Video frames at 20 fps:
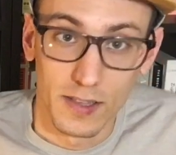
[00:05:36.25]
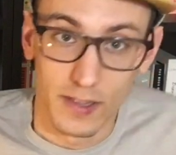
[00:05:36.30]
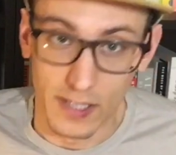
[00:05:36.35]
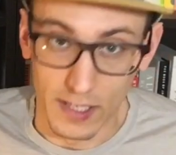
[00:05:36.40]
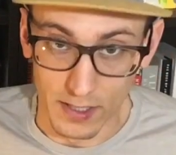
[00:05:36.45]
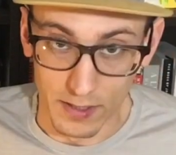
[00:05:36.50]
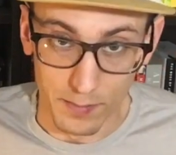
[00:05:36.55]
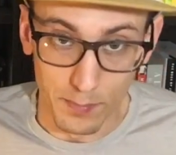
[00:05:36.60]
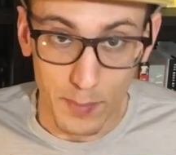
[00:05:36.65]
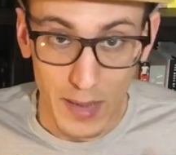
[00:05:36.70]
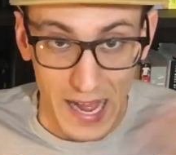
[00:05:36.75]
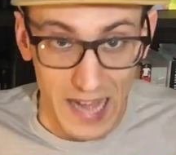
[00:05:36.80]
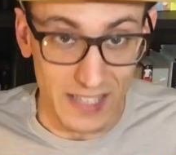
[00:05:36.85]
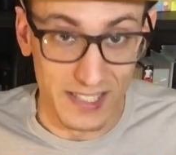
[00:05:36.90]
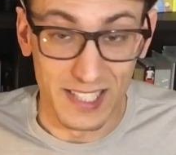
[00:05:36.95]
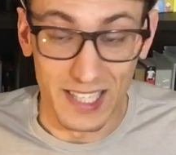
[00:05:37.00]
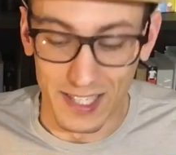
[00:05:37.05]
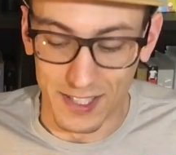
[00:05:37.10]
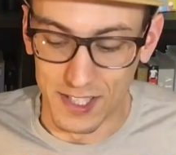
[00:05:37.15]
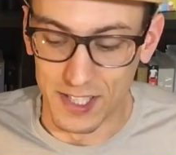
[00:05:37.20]
The
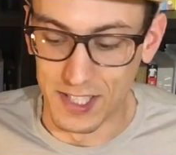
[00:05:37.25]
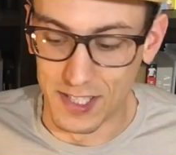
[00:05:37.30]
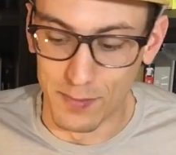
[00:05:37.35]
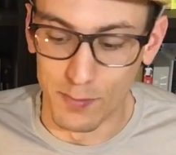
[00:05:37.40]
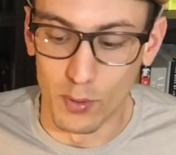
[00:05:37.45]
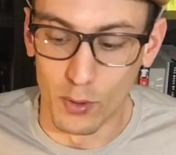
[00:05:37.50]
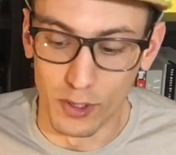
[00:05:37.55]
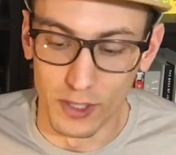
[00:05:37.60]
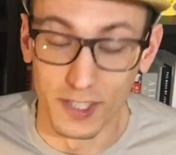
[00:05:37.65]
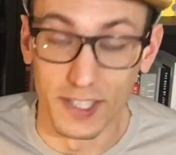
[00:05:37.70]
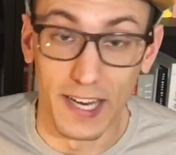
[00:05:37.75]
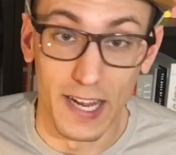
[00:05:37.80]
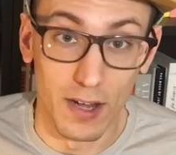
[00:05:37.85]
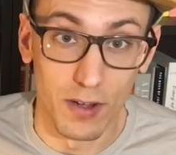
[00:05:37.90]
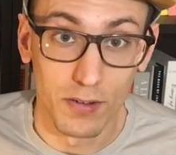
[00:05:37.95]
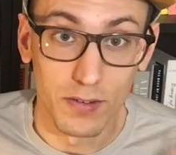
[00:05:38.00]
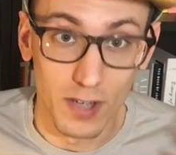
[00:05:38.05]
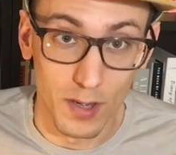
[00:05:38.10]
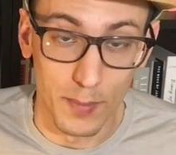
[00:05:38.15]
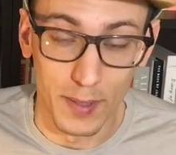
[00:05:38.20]
past tense is important
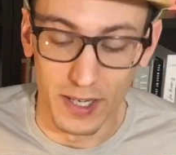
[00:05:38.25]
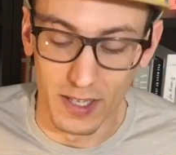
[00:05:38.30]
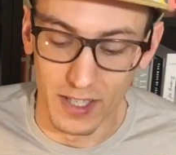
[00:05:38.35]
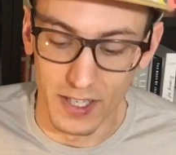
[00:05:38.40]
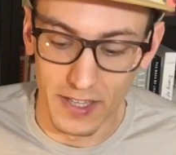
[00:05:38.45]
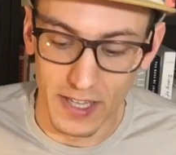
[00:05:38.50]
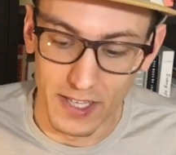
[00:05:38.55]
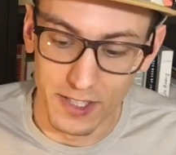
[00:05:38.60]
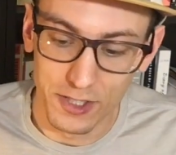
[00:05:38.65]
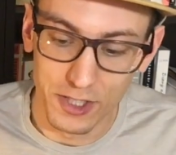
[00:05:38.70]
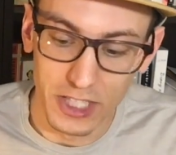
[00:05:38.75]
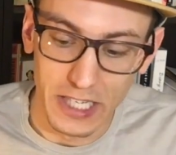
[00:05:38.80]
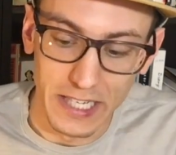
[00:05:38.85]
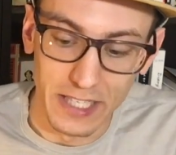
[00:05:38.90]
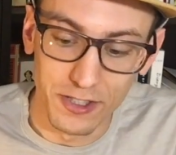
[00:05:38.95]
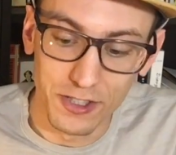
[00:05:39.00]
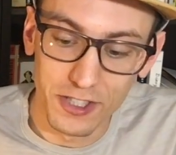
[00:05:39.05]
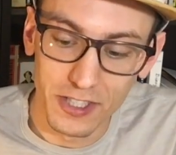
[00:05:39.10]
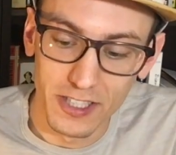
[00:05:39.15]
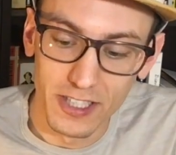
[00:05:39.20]
now. Apparently that has
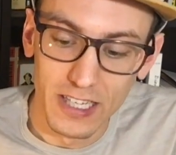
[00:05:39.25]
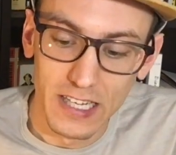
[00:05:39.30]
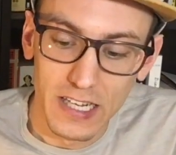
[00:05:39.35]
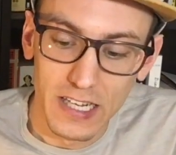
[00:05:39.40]
changed.